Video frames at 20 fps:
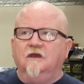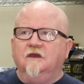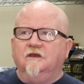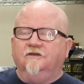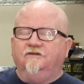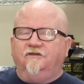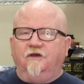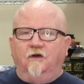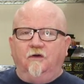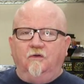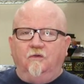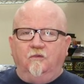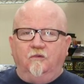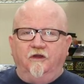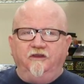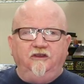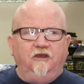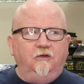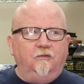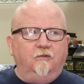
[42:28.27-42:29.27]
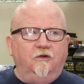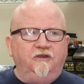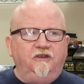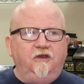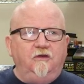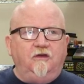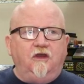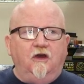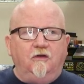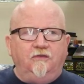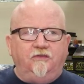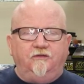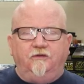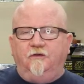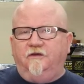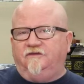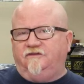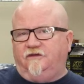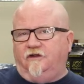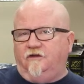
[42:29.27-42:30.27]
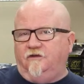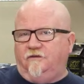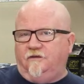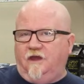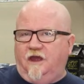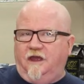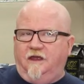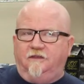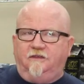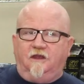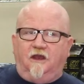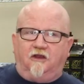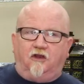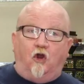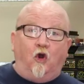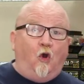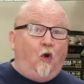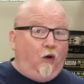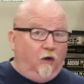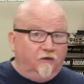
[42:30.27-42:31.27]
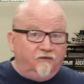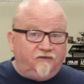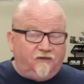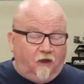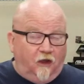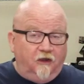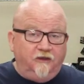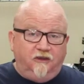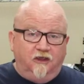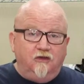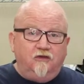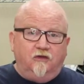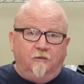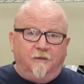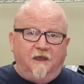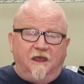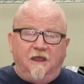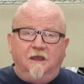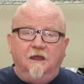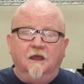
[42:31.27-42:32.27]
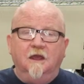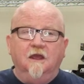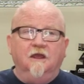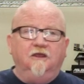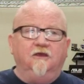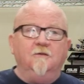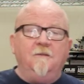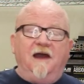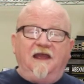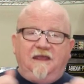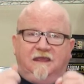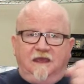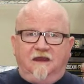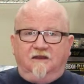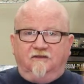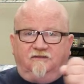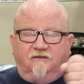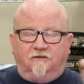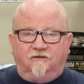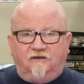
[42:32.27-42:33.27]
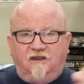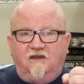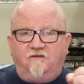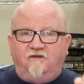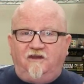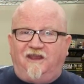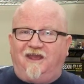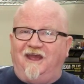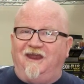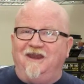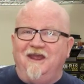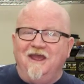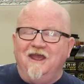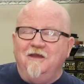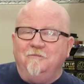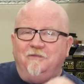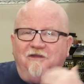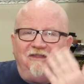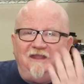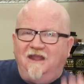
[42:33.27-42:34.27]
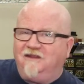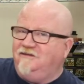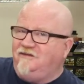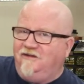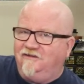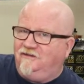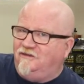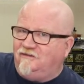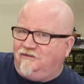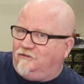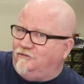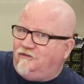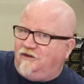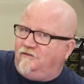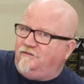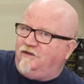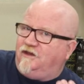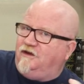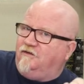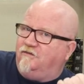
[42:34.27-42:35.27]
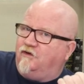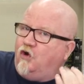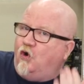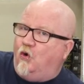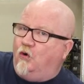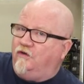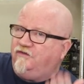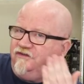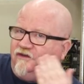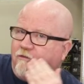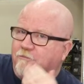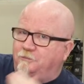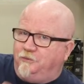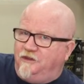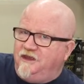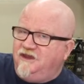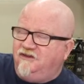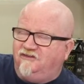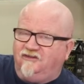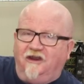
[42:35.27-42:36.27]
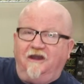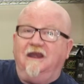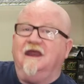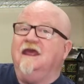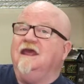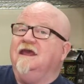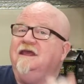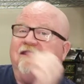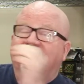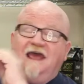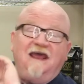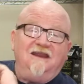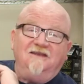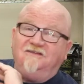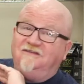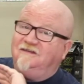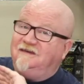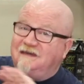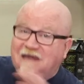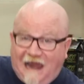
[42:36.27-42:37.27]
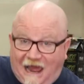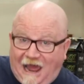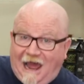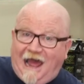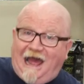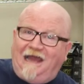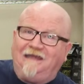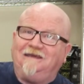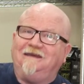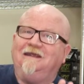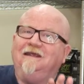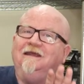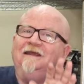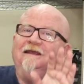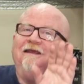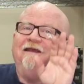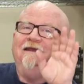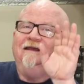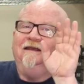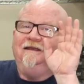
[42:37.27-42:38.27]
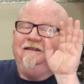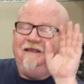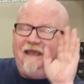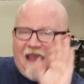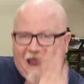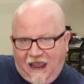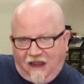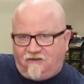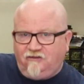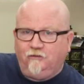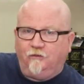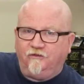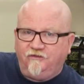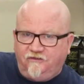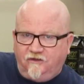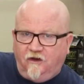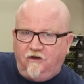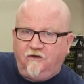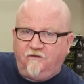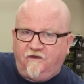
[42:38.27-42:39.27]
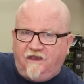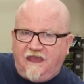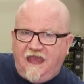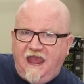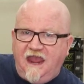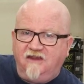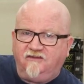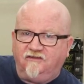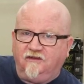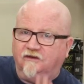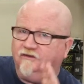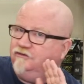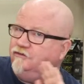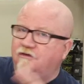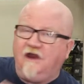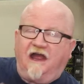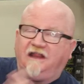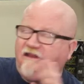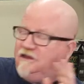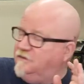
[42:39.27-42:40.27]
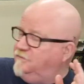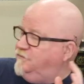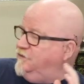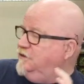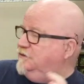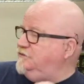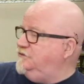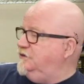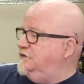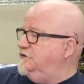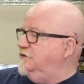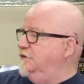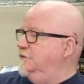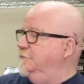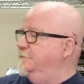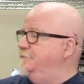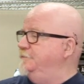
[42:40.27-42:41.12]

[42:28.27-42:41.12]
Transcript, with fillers: So when you, when you go through a, a, uh, a course on Udemy, you might get a certificate, but that's just a certificate of course completion. That is not the actual certification. Do not confuse the two.